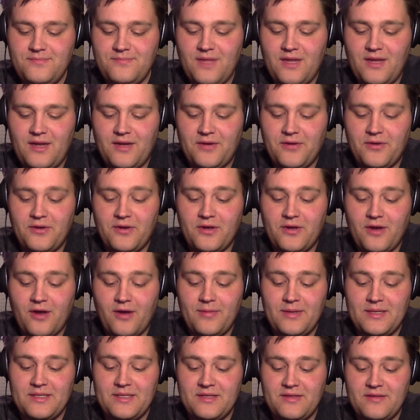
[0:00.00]
And you can
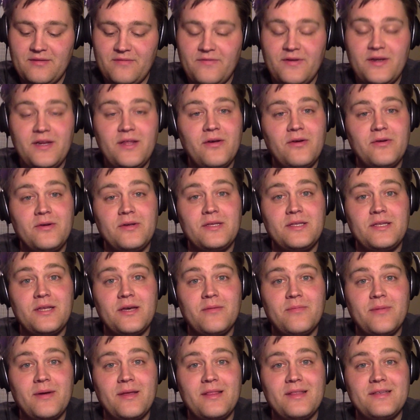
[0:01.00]
comment in the video to
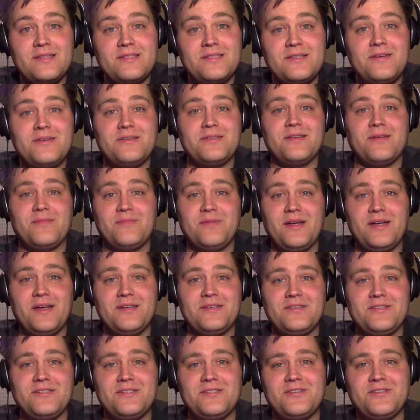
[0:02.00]
tell my listeners I'm
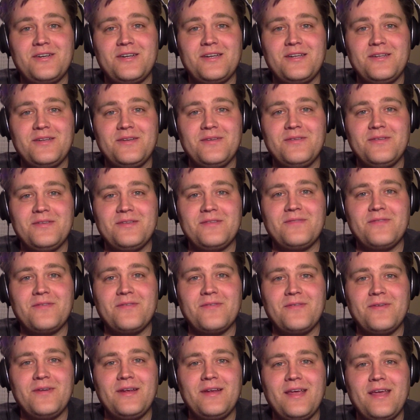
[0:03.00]
not just trying to do this for
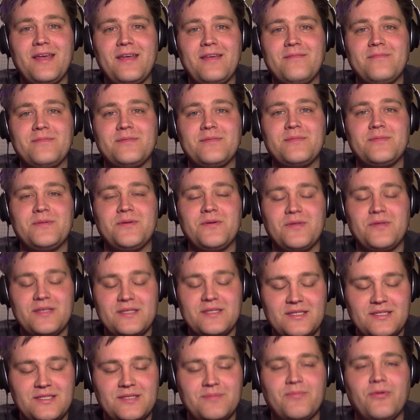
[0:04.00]
free games. I'm doing this
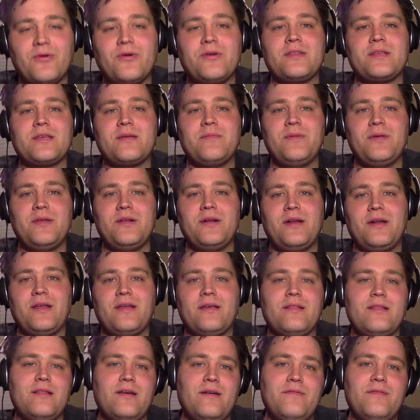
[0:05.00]
to support the
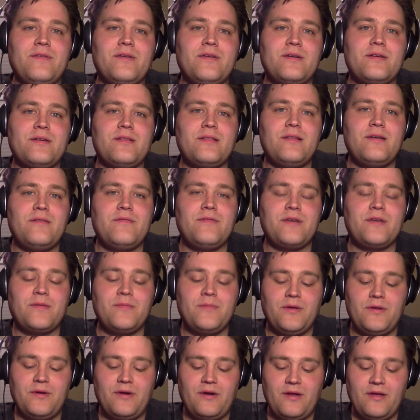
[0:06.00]
community. Love the
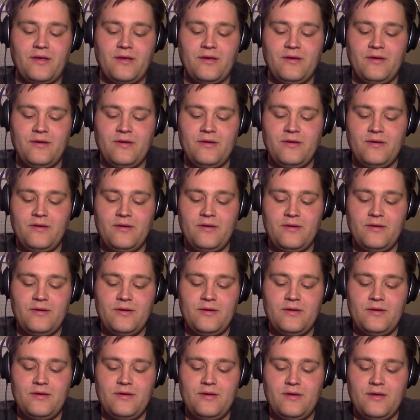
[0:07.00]
community
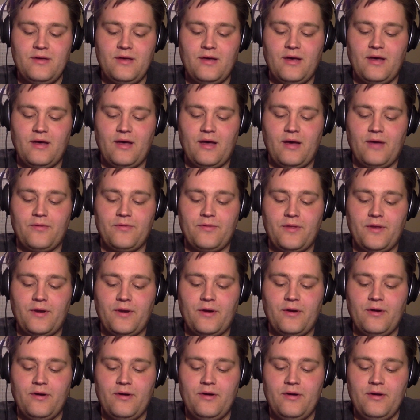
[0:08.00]
out
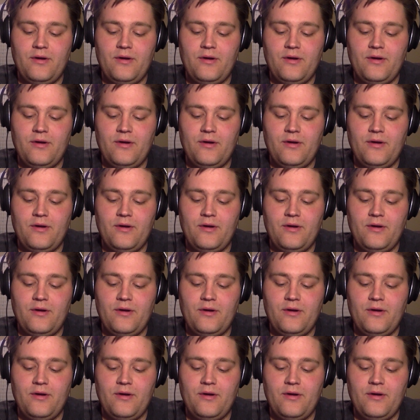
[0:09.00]
there.